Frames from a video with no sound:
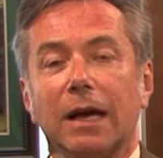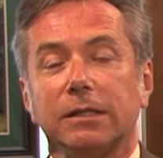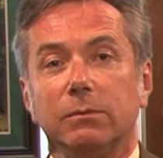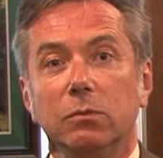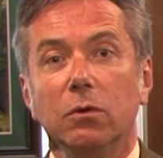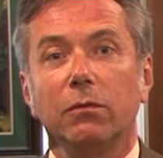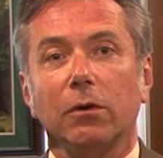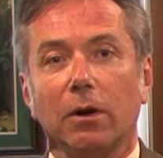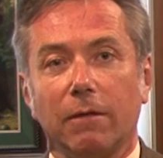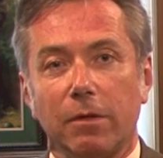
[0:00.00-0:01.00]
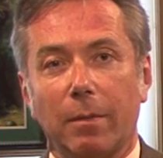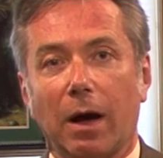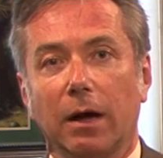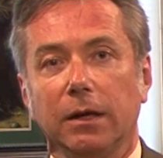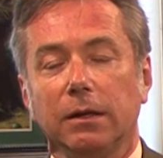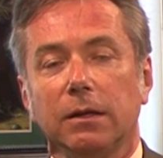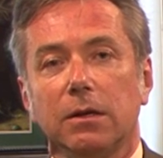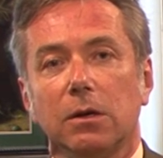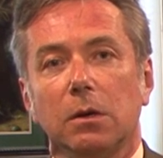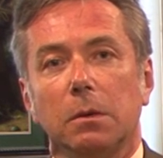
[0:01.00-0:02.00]
as a mover of the body,
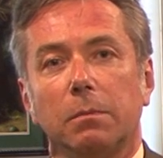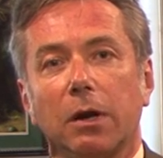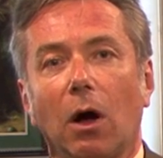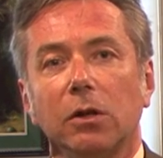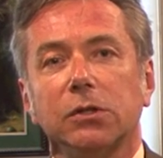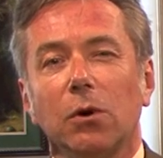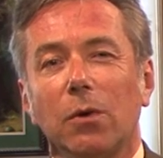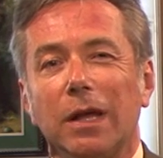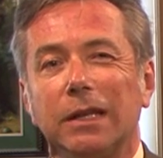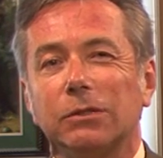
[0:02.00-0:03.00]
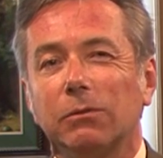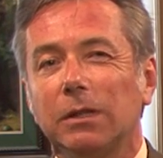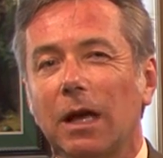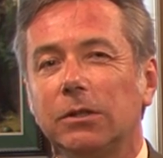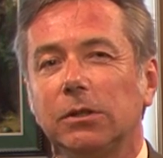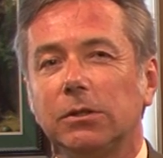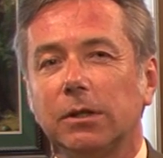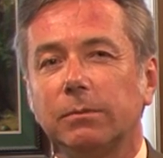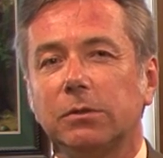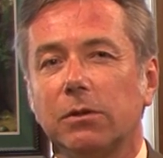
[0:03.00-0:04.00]
but also in its
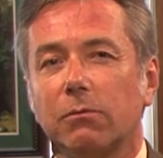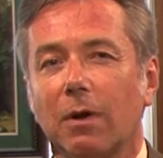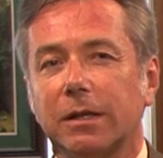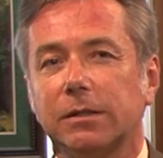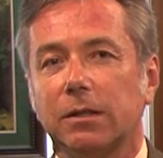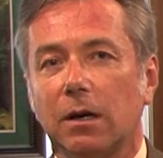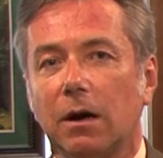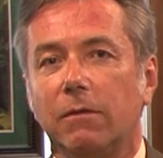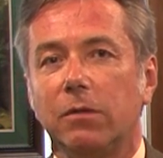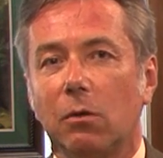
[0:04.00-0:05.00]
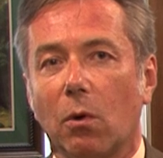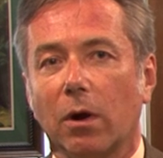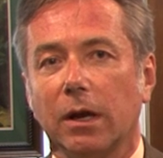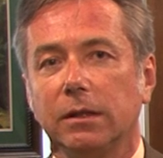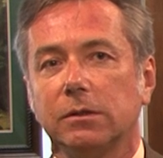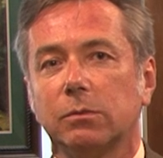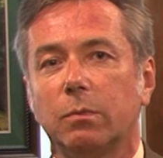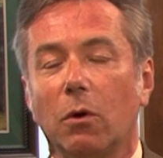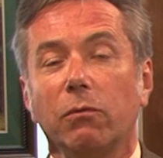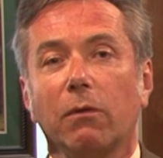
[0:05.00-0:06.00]
relationship to the rest of the organs,
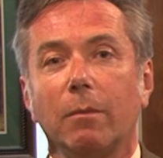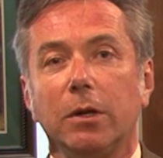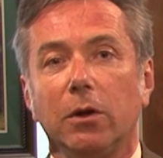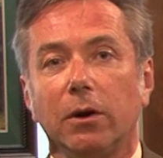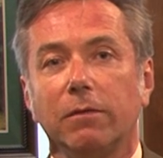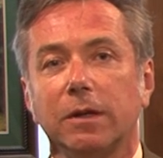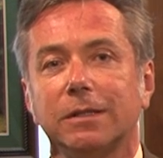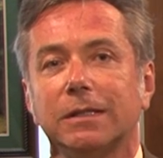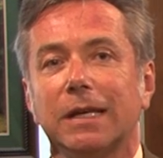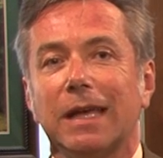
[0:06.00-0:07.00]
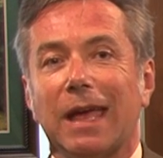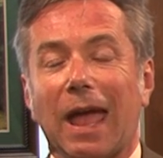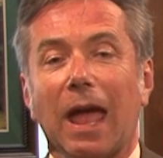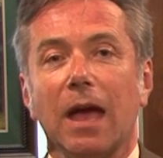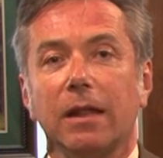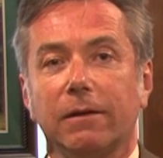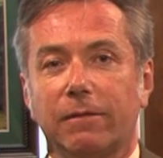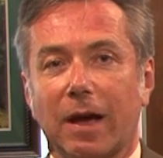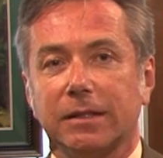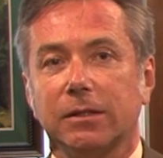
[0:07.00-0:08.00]
both from a nervous and a
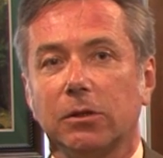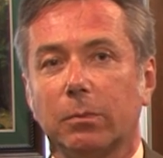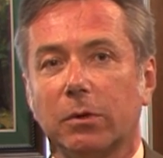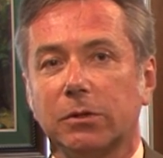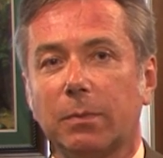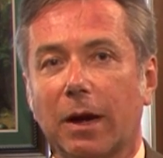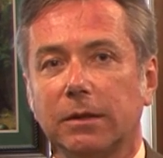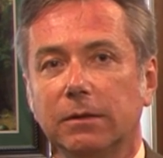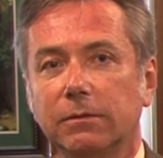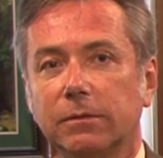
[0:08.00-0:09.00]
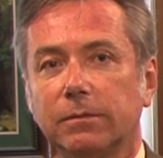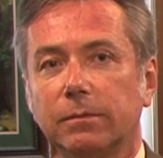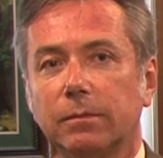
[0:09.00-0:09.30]
vascular perspective.